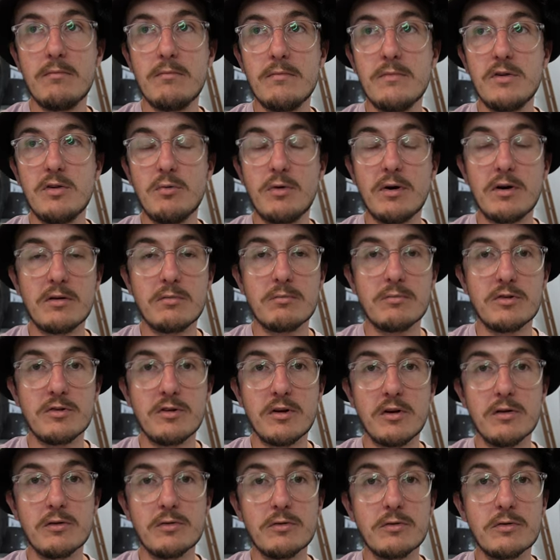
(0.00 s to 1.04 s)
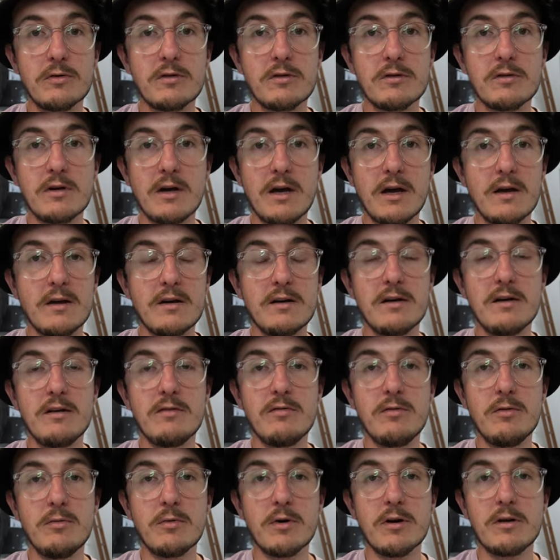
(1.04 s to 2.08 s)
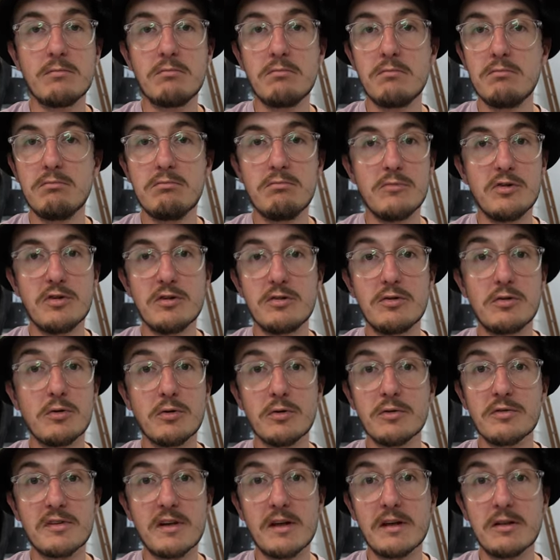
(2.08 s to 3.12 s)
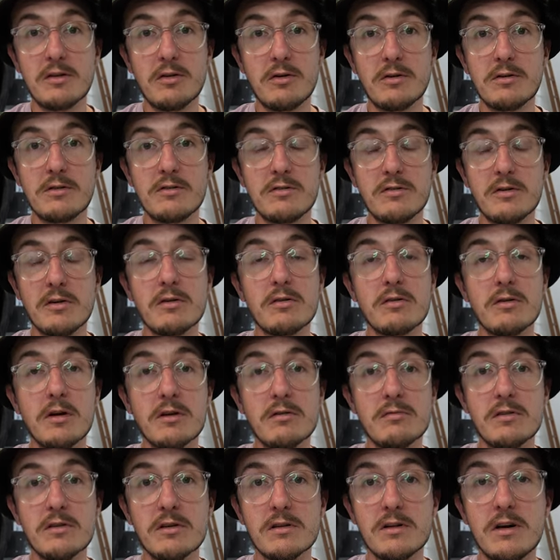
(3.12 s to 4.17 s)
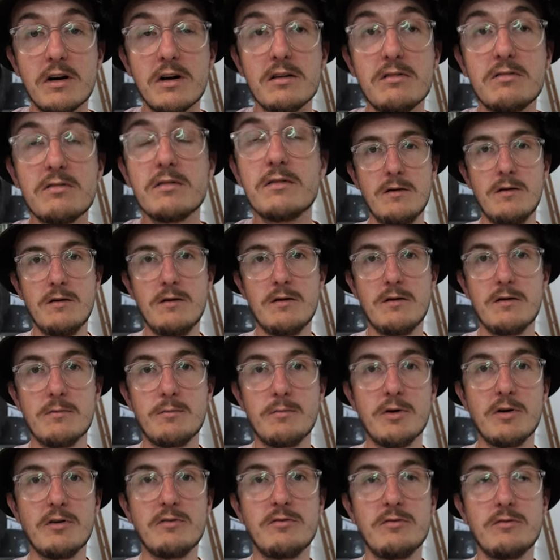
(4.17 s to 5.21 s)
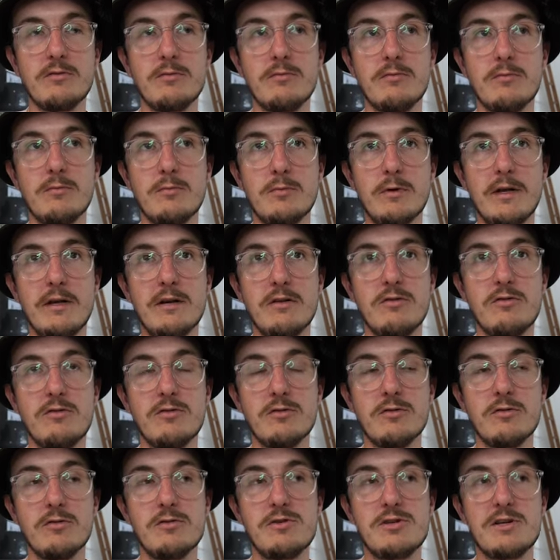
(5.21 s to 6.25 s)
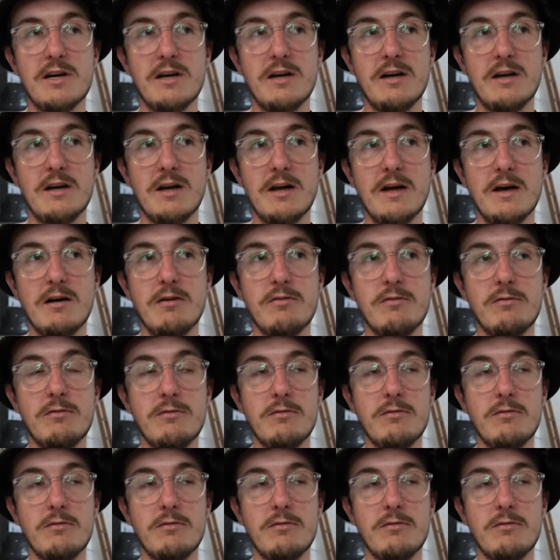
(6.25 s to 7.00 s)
you're welcome to go look at it if you want. The door's unlocked, so go for your life. The person went to check it out,